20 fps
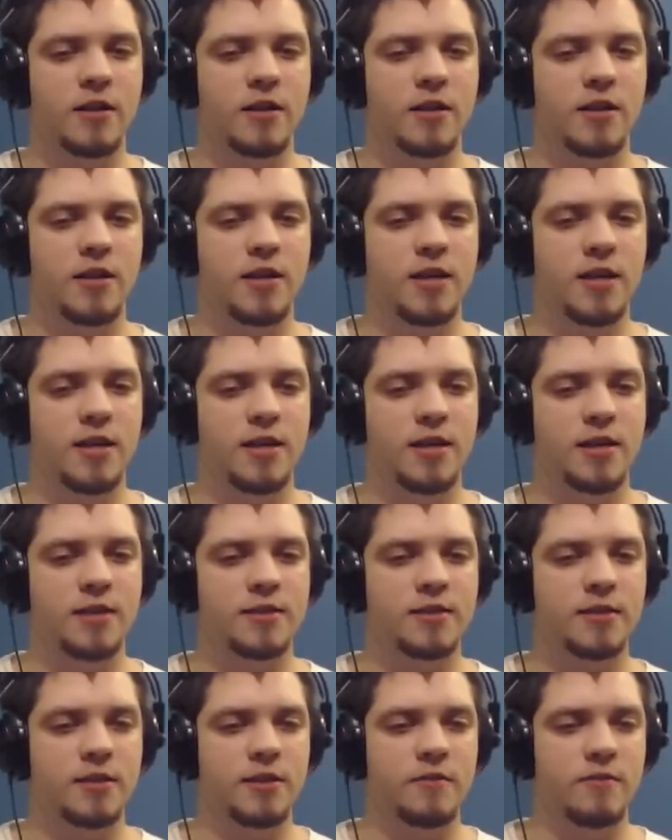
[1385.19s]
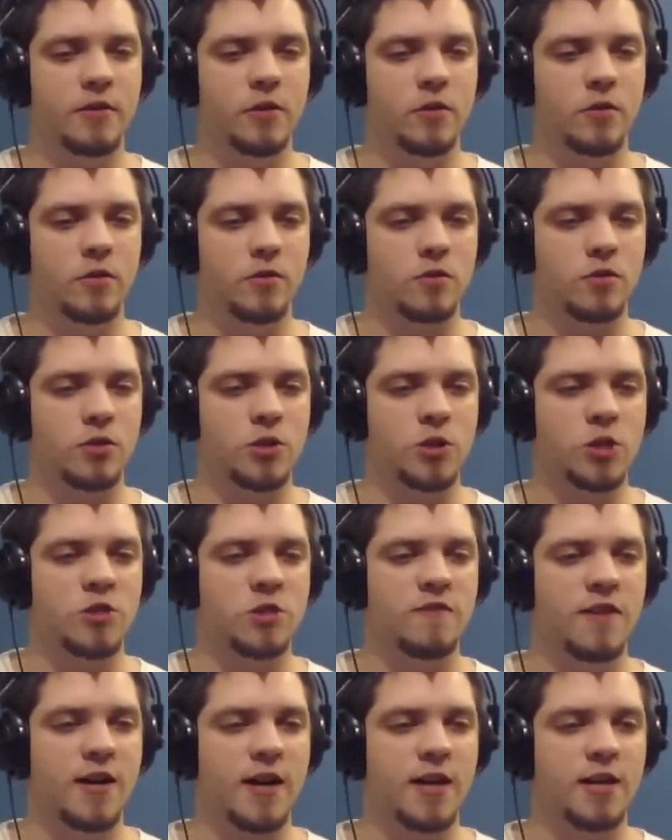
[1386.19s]
He isn't even
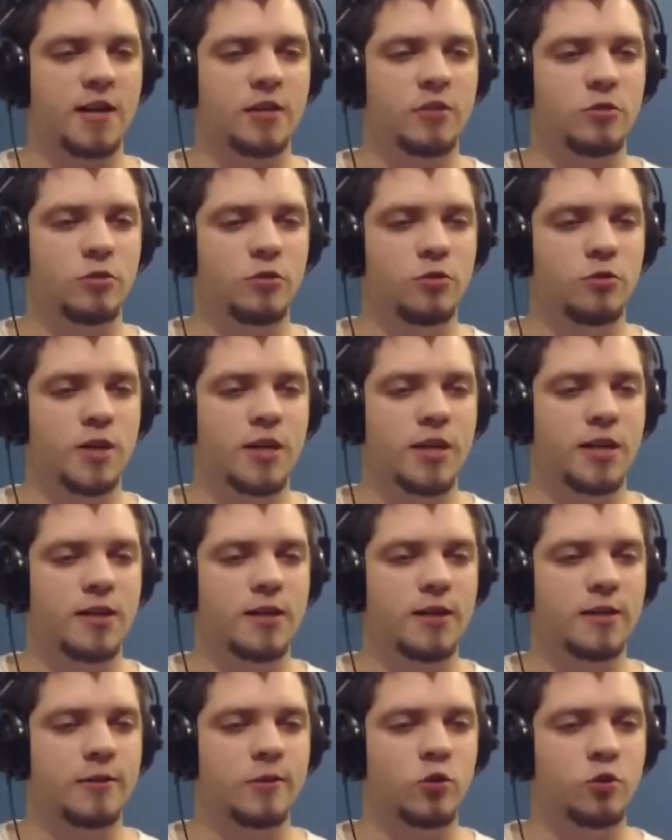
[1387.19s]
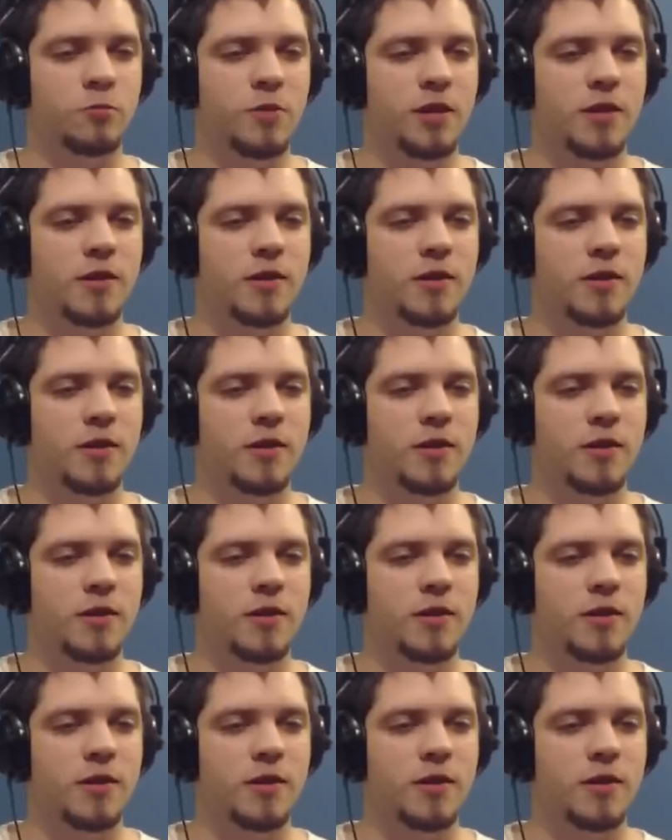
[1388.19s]
trying to do anything to me.